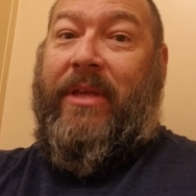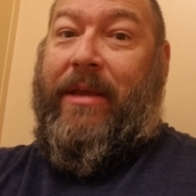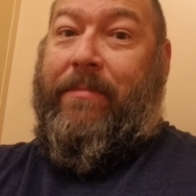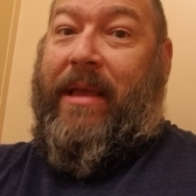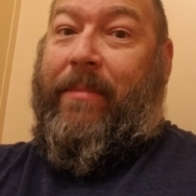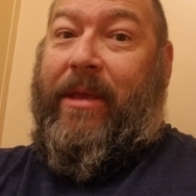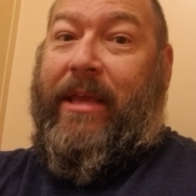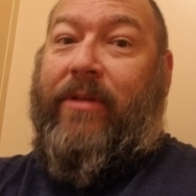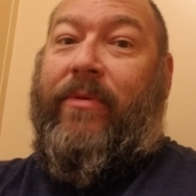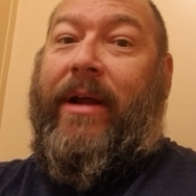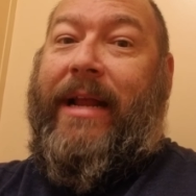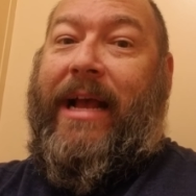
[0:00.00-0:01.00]
it may be getting
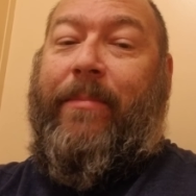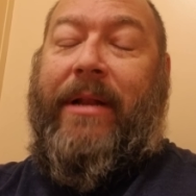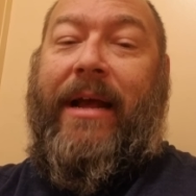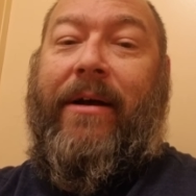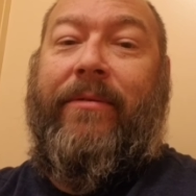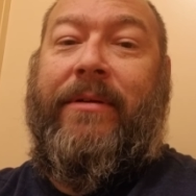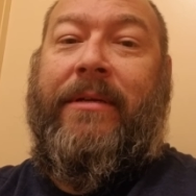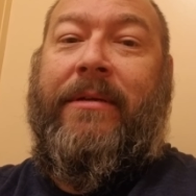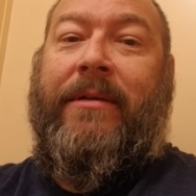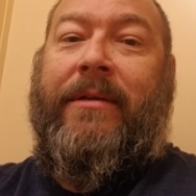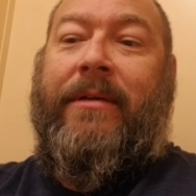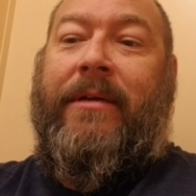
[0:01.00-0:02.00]
ready to happen now.
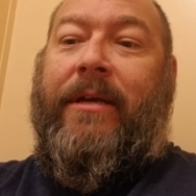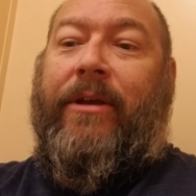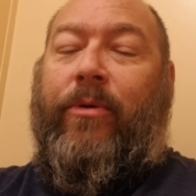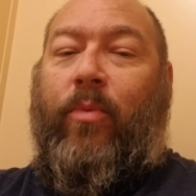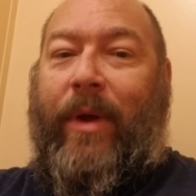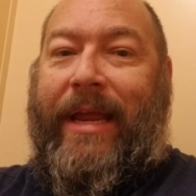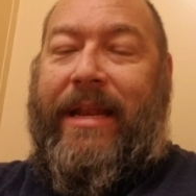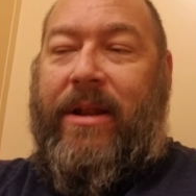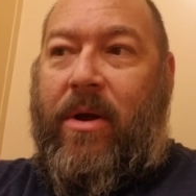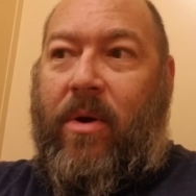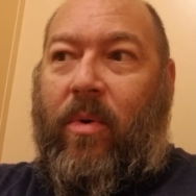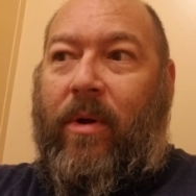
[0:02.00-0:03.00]
We
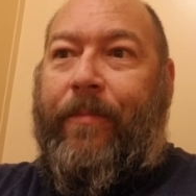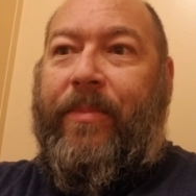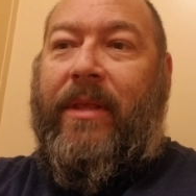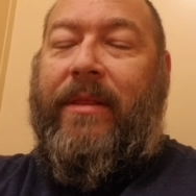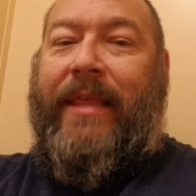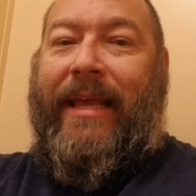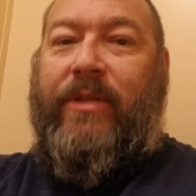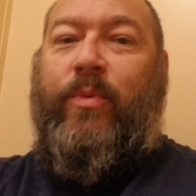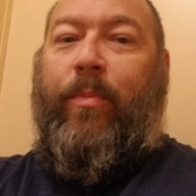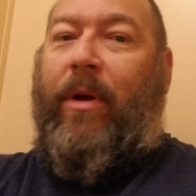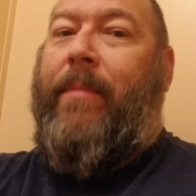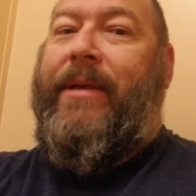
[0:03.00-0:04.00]
know things will
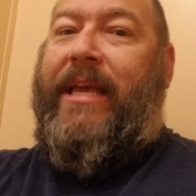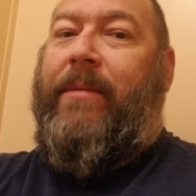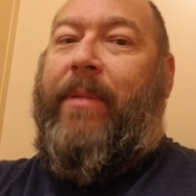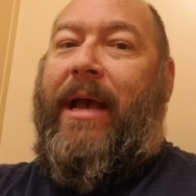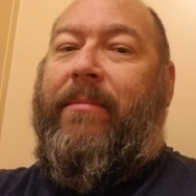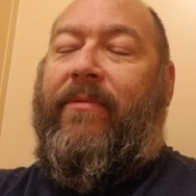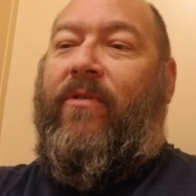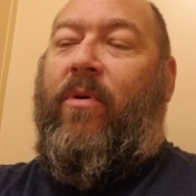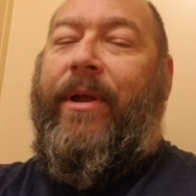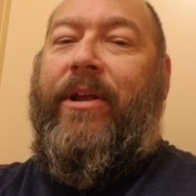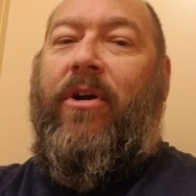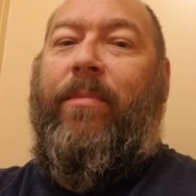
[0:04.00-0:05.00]
probably get bad before
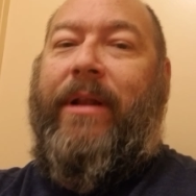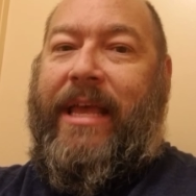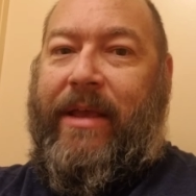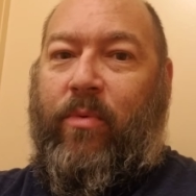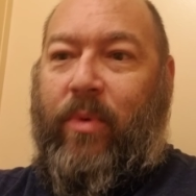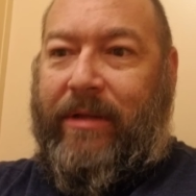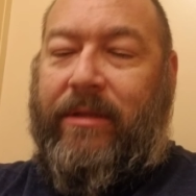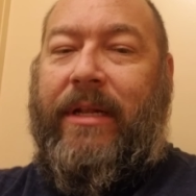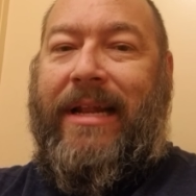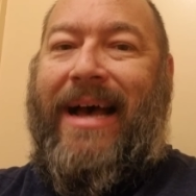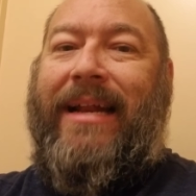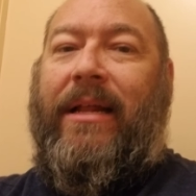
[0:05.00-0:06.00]
we go, but he will
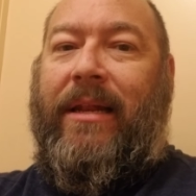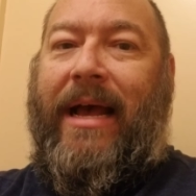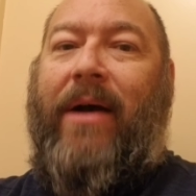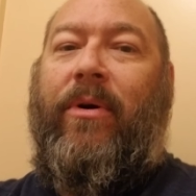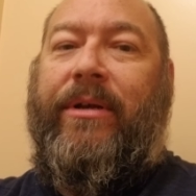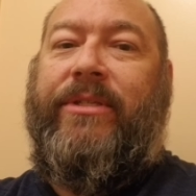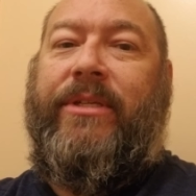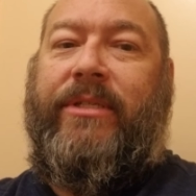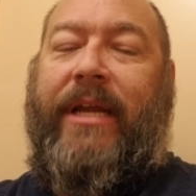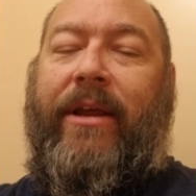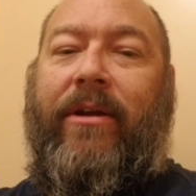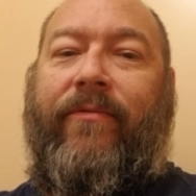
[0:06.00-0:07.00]
not allow us to
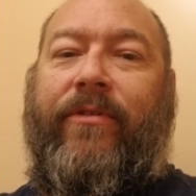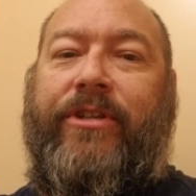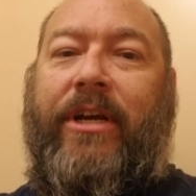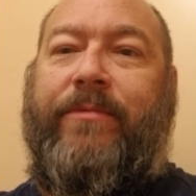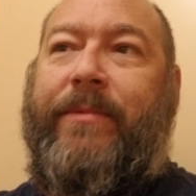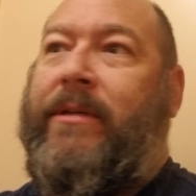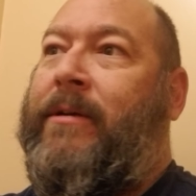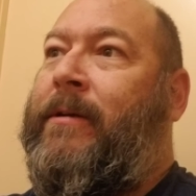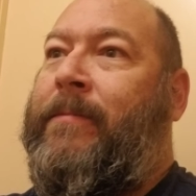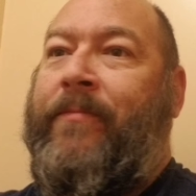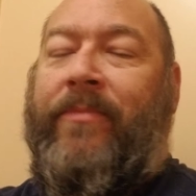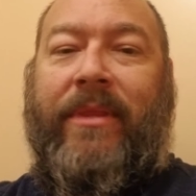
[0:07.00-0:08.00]
stay here for judgment.
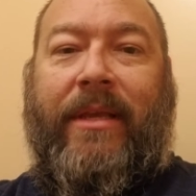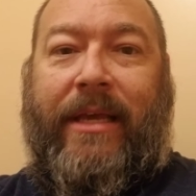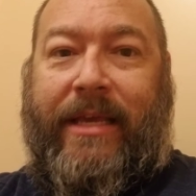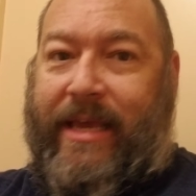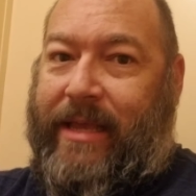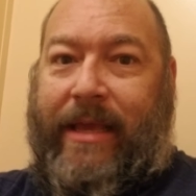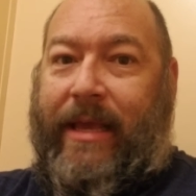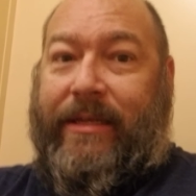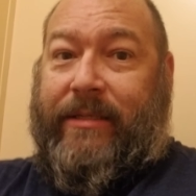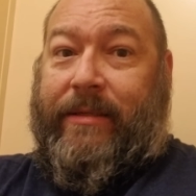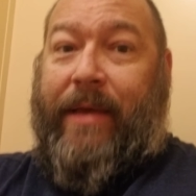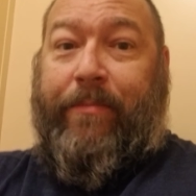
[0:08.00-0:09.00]
He,
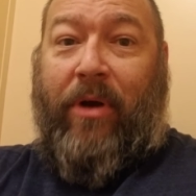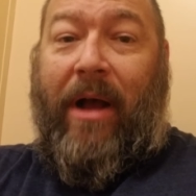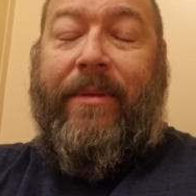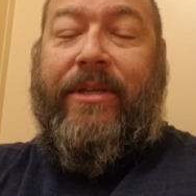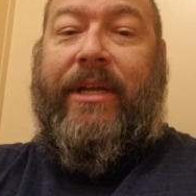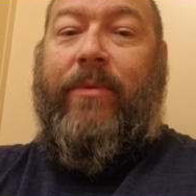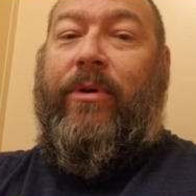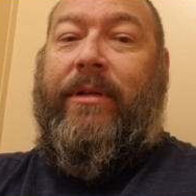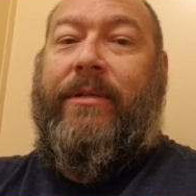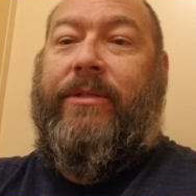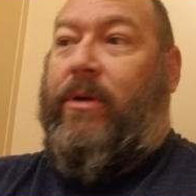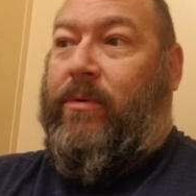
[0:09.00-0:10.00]
he promised he
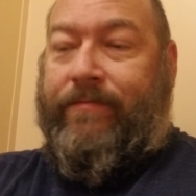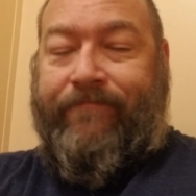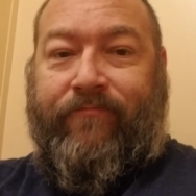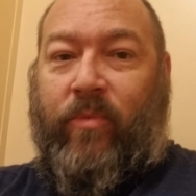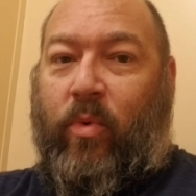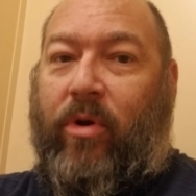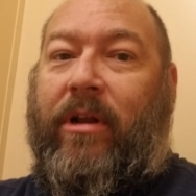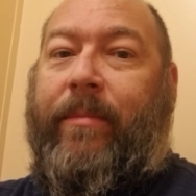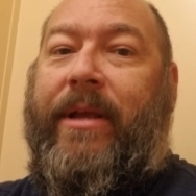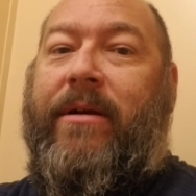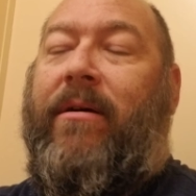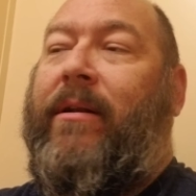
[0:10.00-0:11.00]
wouldn't, so we're going to
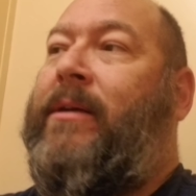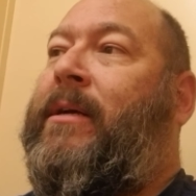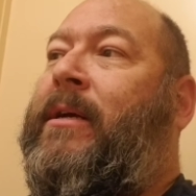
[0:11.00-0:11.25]
be gone.